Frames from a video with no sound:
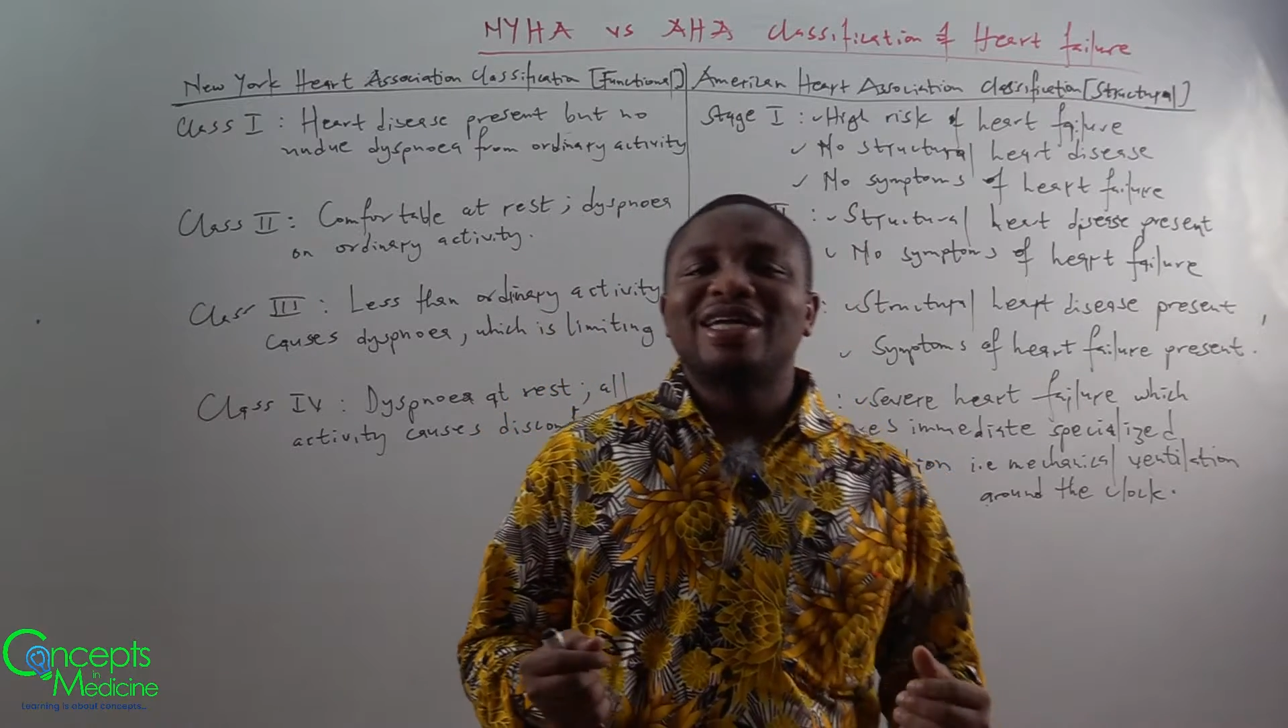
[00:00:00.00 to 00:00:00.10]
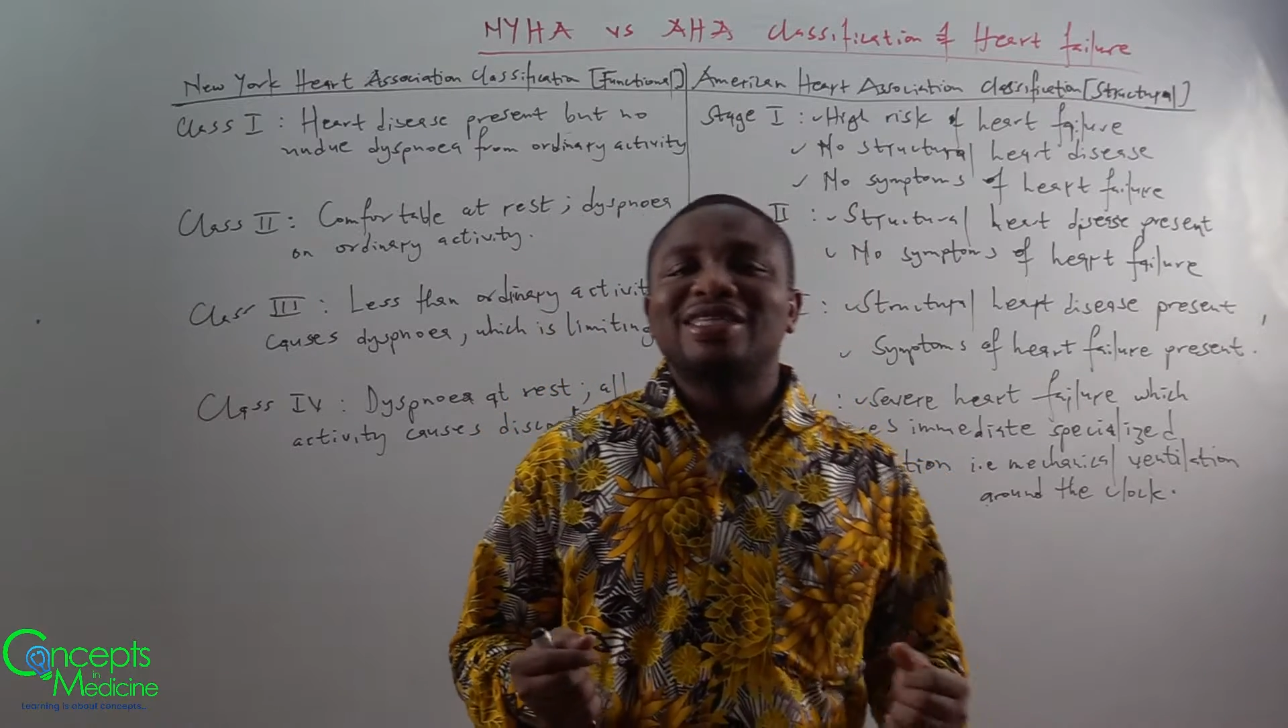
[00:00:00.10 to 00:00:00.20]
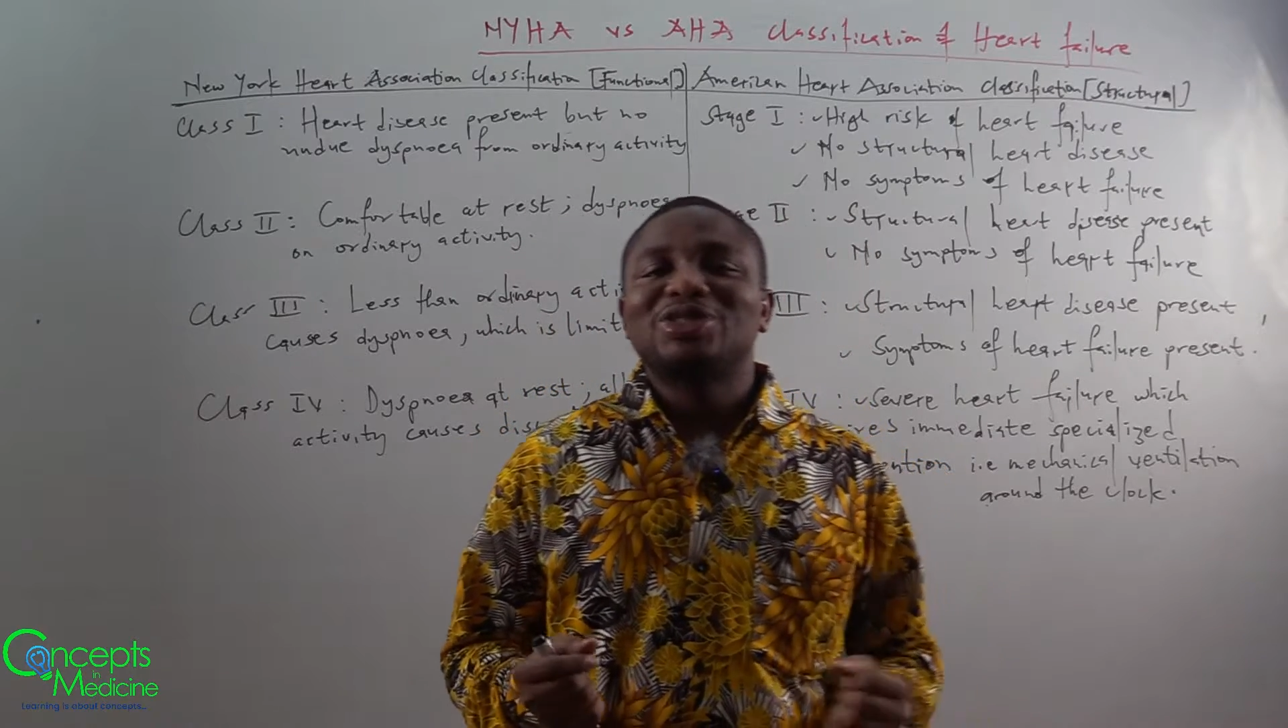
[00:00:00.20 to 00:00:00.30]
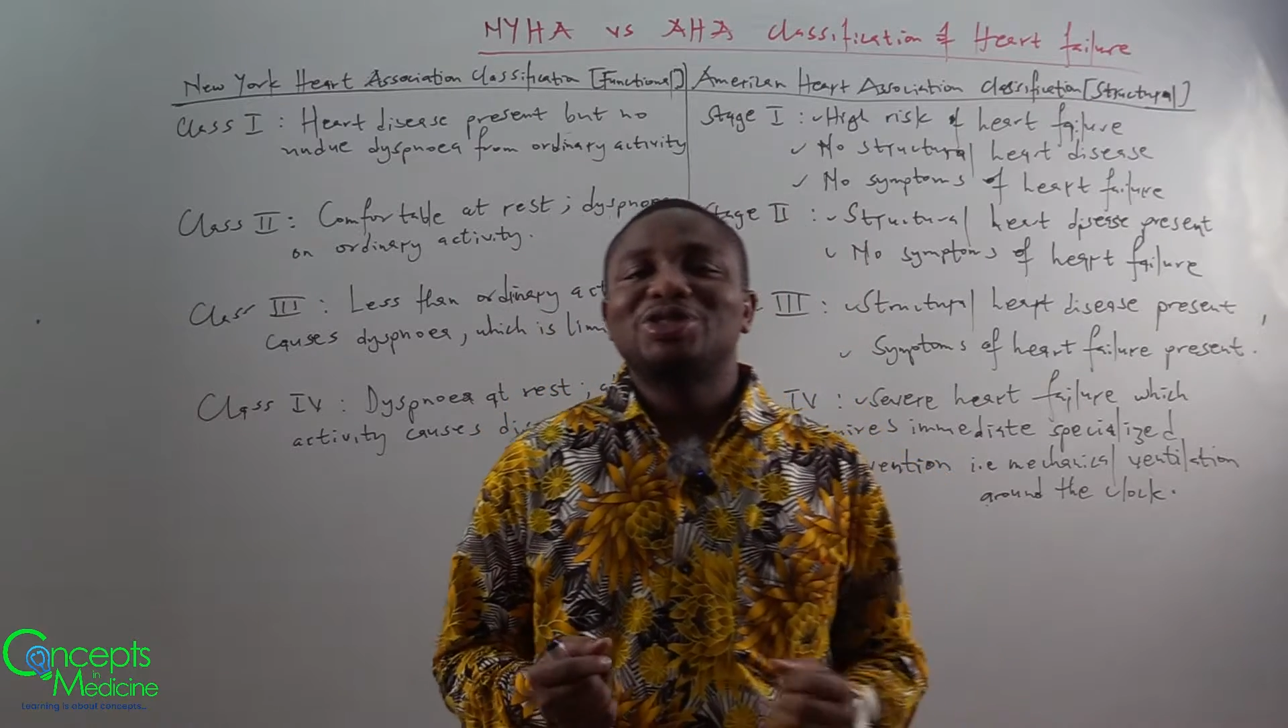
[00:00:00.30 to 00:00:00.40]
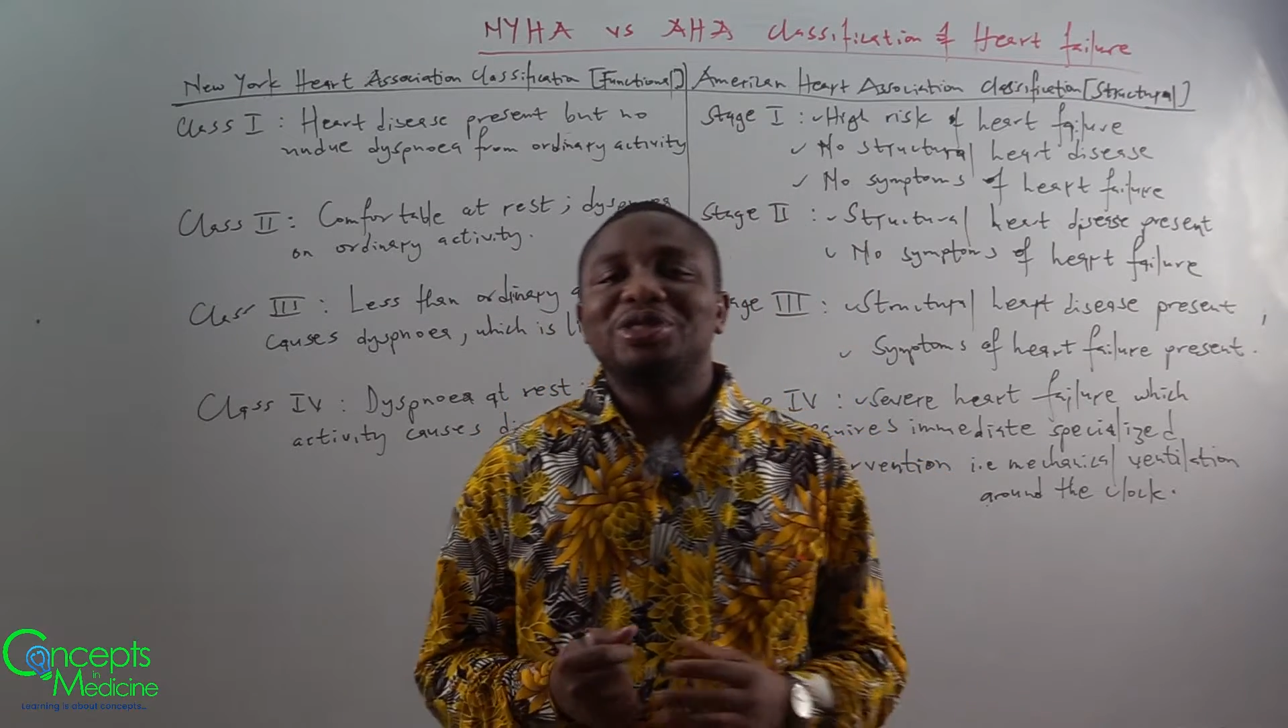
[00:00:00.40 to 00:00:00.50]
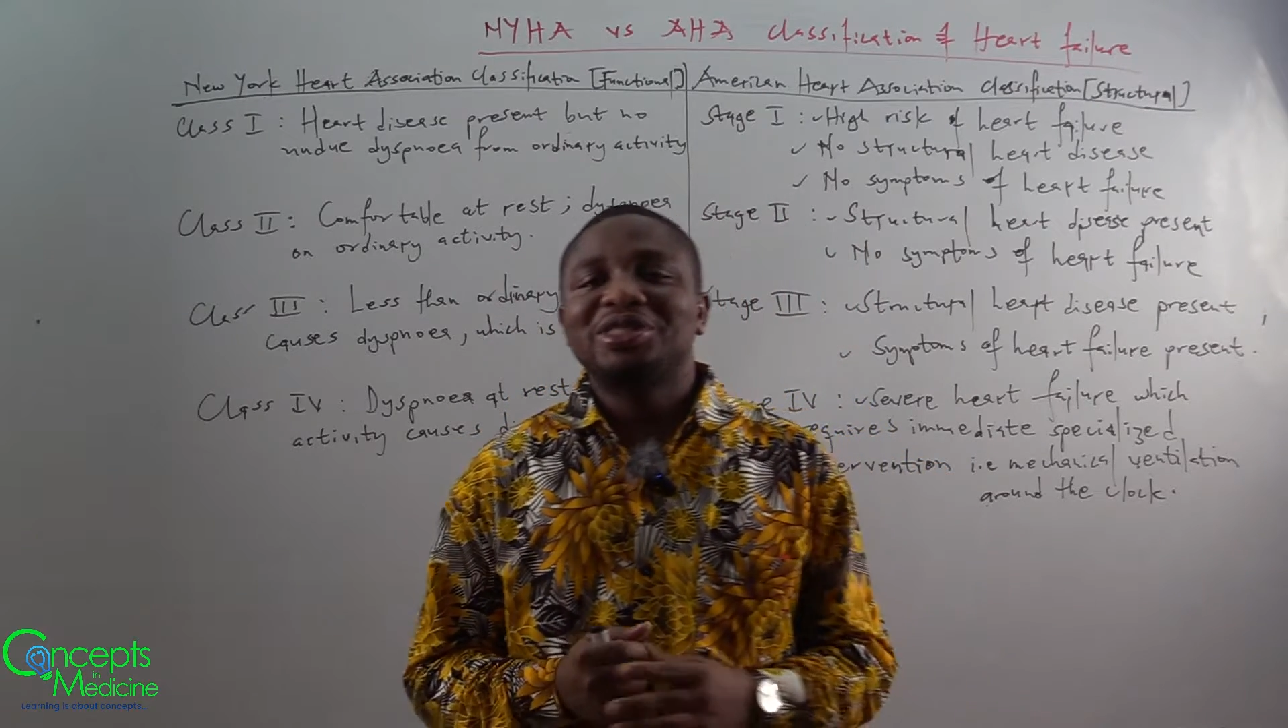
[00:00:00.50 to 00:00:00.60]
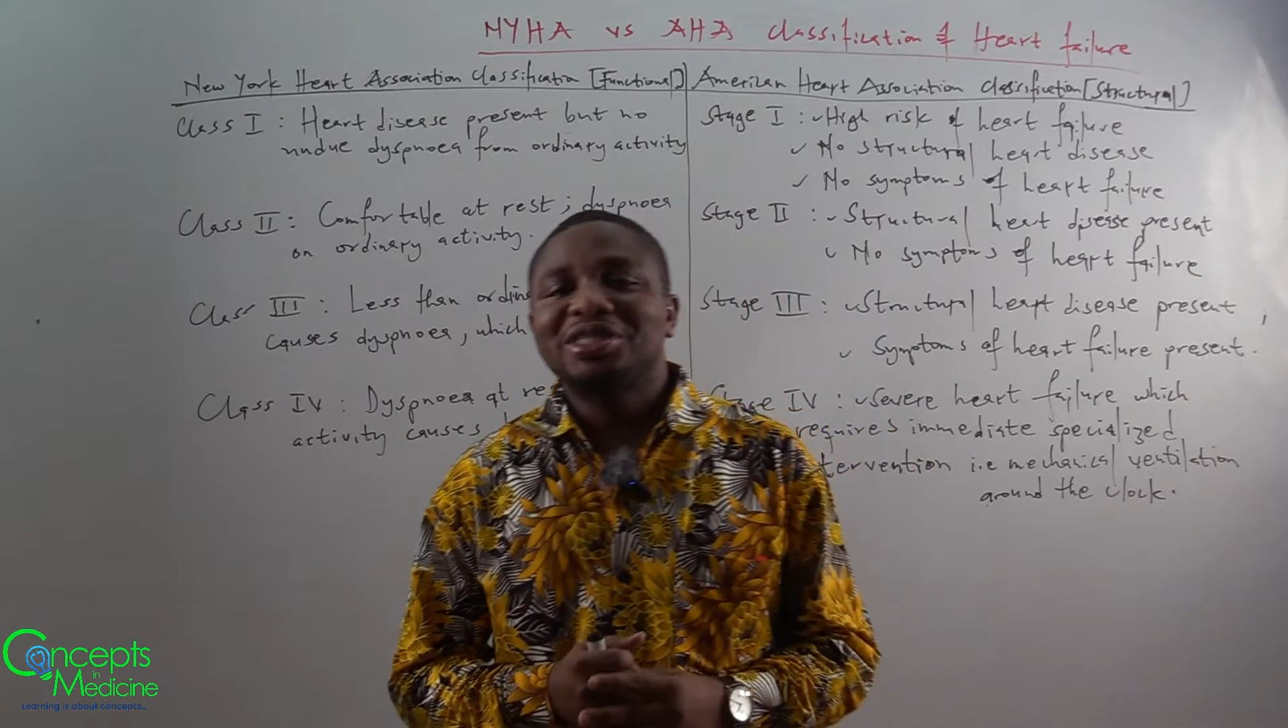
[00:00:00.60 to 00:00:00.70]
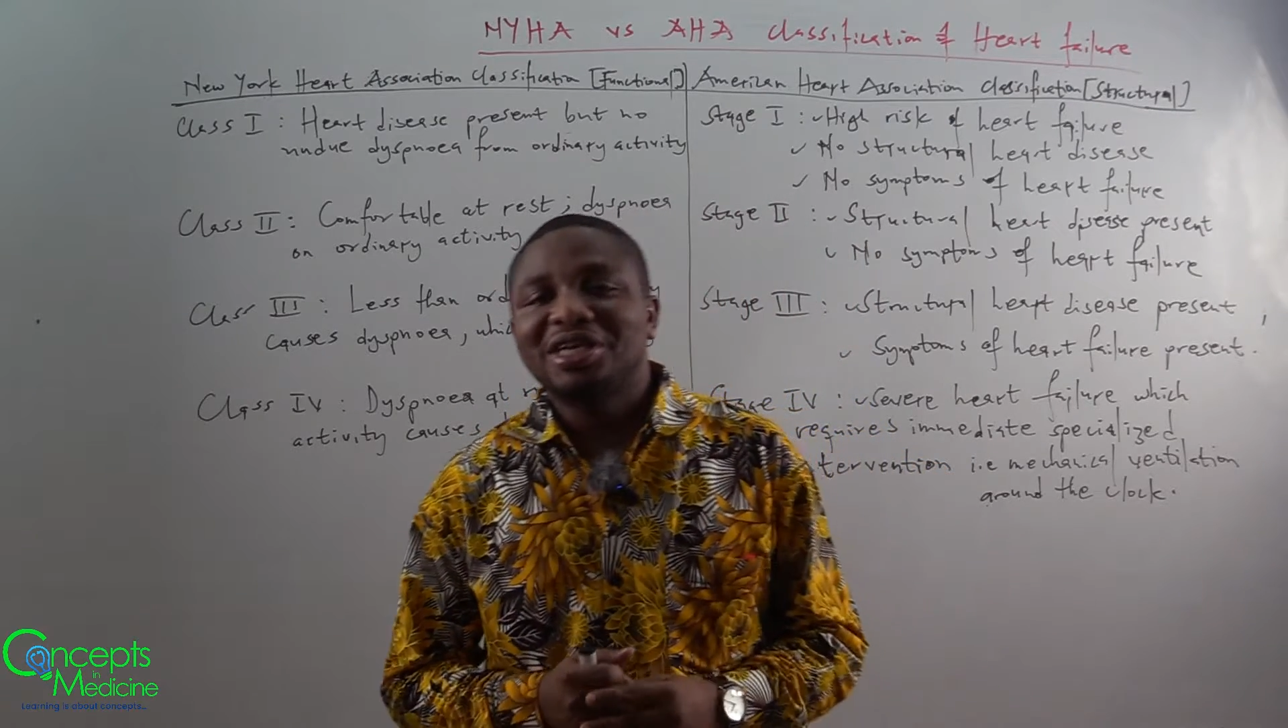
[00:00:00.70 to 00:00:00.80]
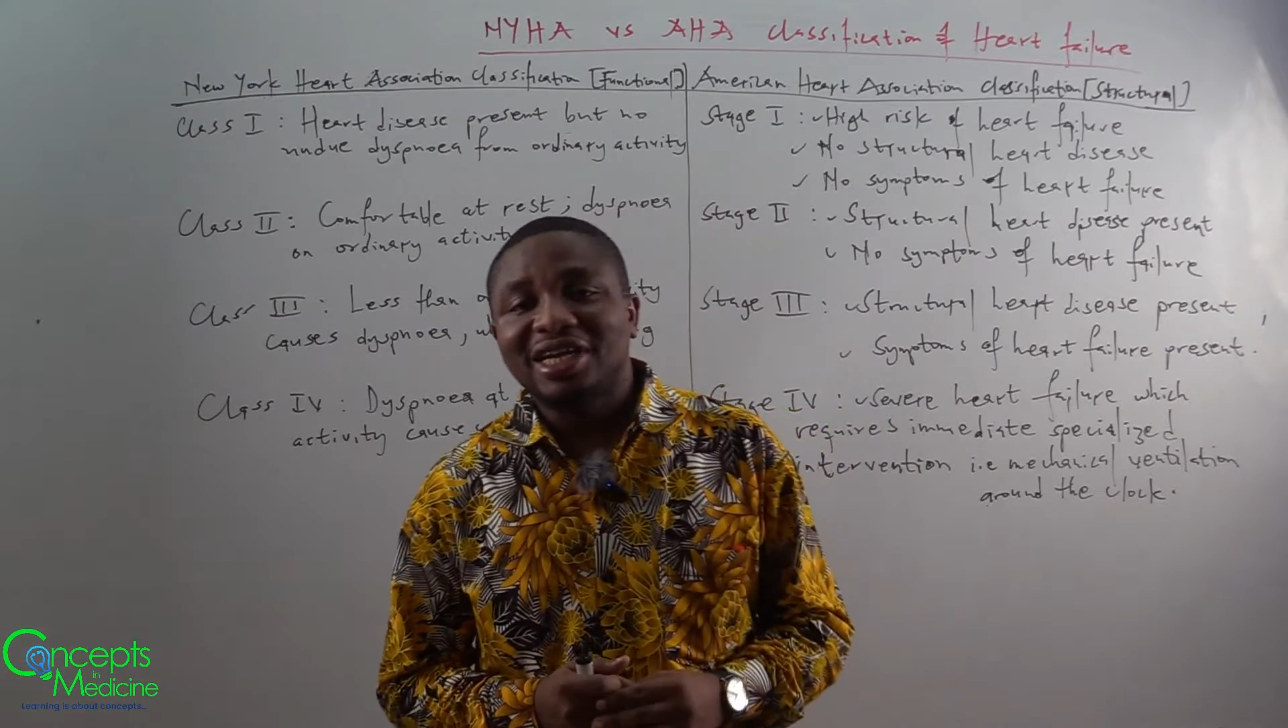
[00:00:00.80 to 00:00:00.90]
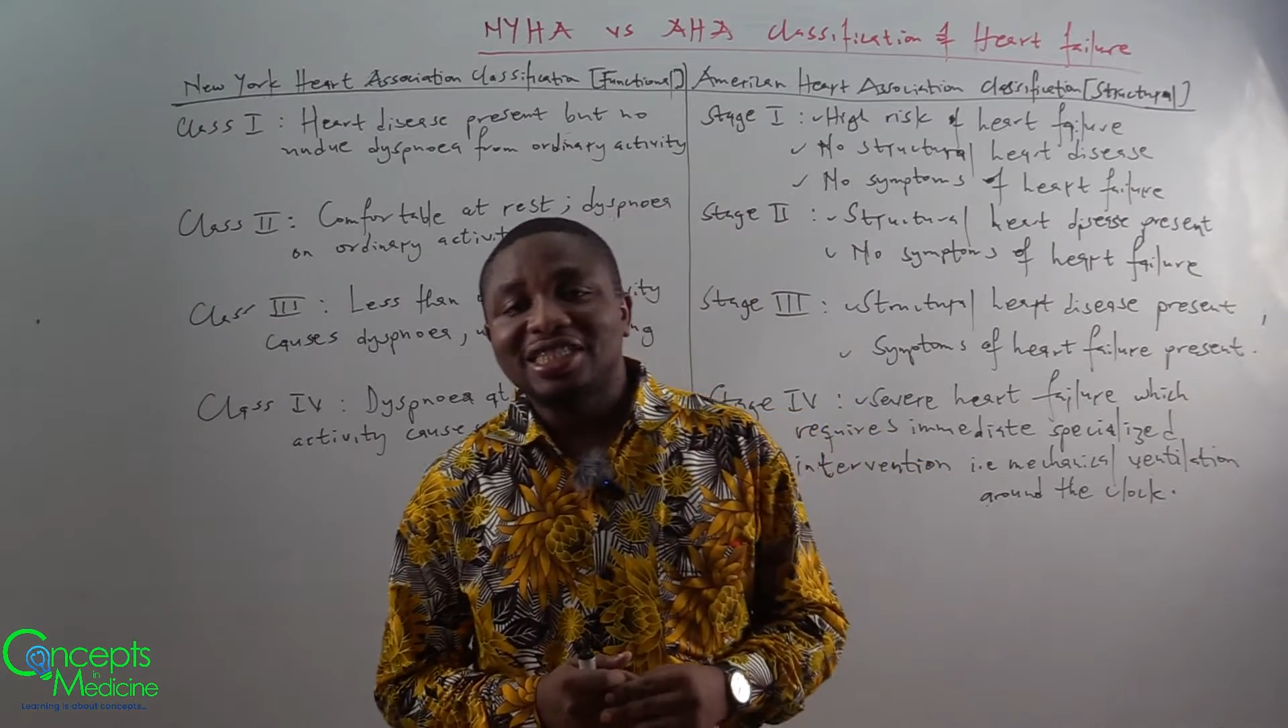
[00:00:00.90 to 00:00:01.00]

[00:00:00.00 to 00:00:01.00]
Heart Association